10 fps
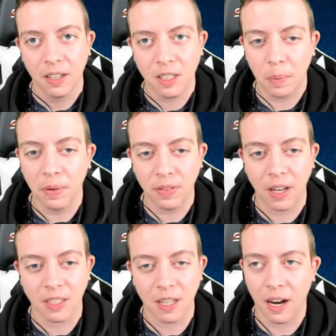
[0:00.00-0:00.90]
some of
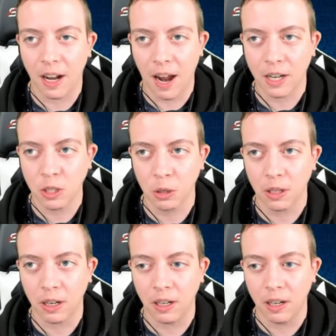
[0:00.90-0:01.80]
these that
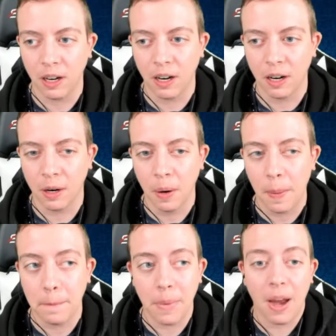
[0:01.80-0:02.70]
actually uh,
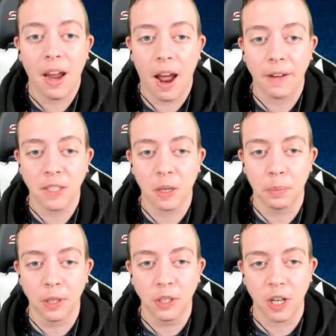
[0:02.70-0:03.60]
may have
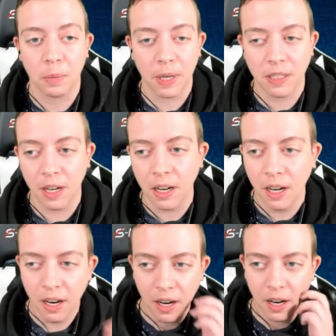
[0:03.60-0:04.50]
some legitimacy.
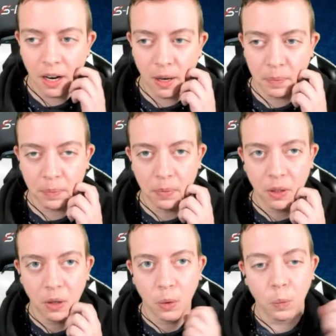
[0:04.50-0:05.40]
Um,
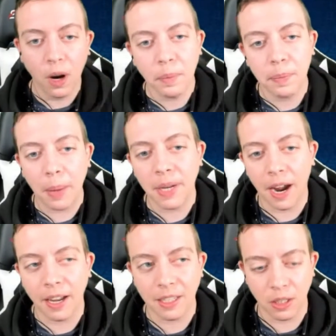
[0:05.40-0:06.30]
one,
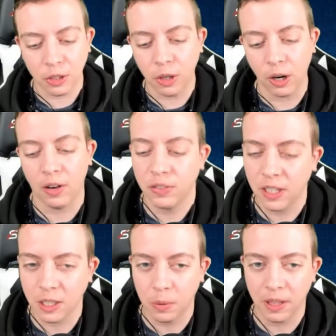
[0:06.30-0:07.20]
maybe I guess I'll start off
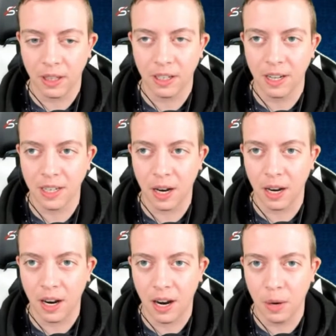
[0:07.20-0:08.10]
with this one because
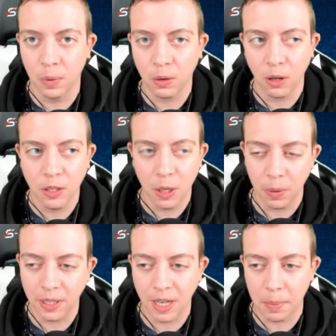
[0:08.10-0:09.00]
I I won't go
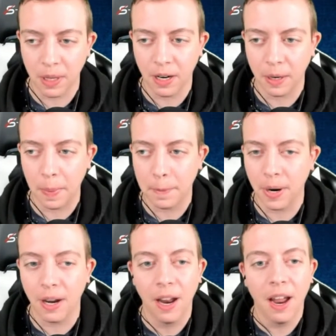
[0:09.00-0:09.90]
too in depth on it,
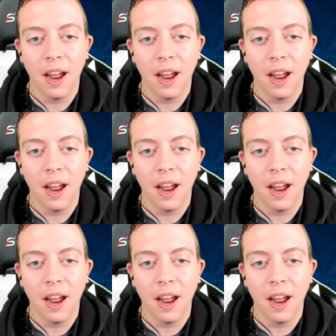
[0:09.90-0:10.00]
but